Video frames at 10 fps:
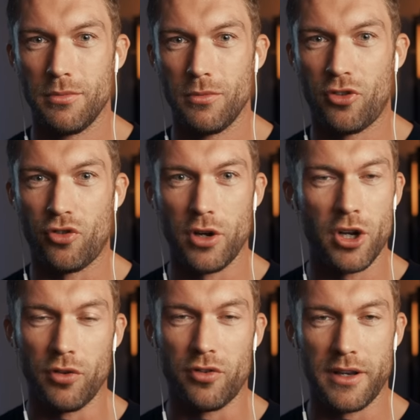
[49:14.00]
str
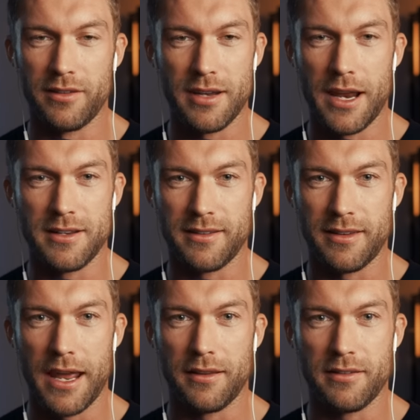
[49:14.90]
no strings attached
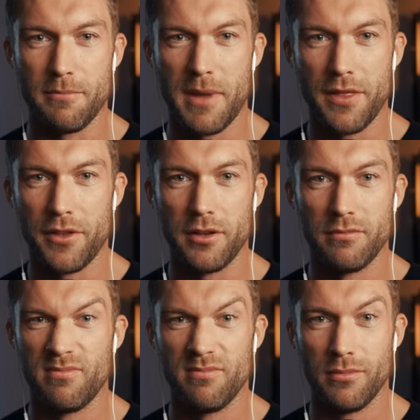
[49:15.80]
sex to men that
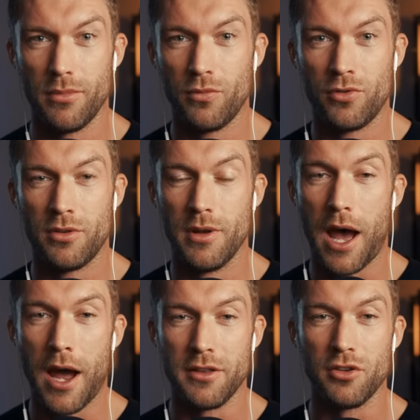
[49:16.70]

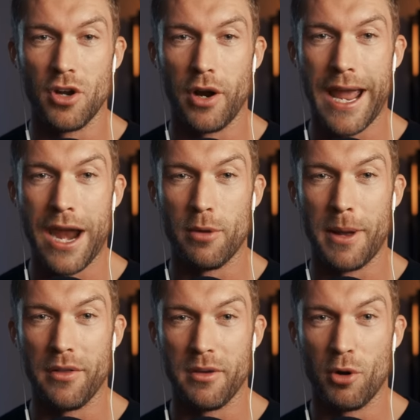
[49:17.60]
either don't care
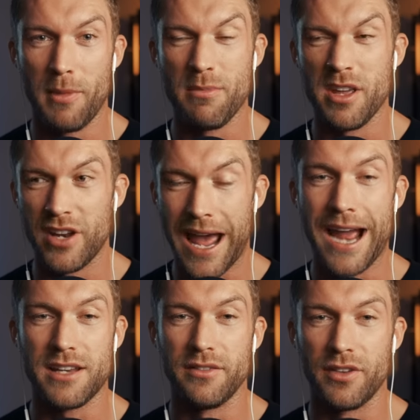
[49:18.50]
about them or maybe even
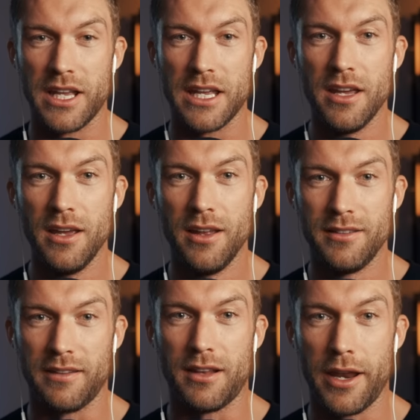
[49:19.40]
actively
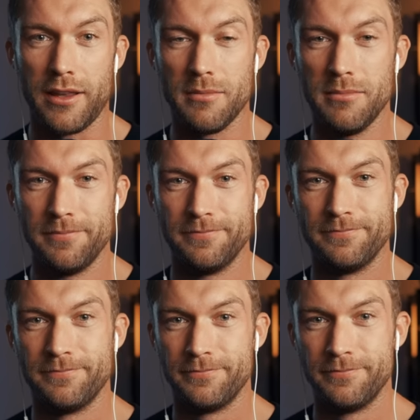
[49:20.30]
dislike them.
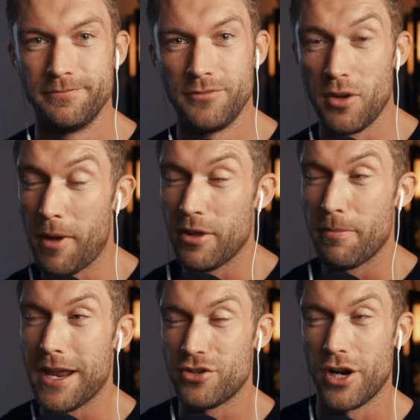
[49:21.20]
So maybe the
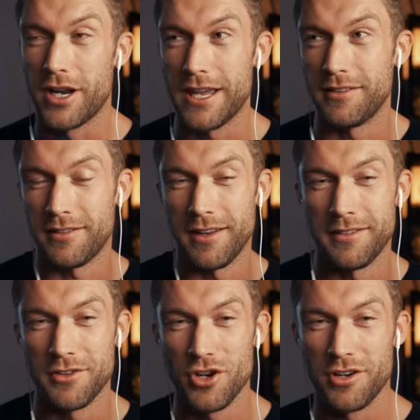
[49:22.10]
patriarchy is is
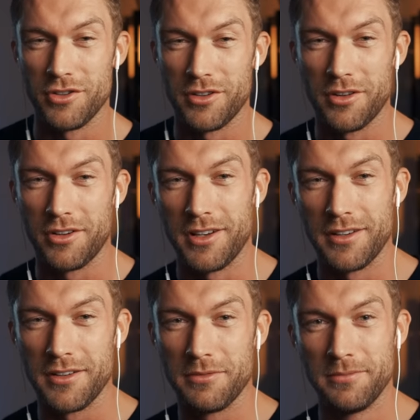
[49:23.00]
in charge all along. I
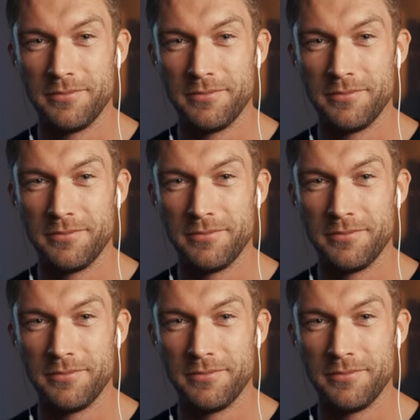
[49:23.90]
don't know.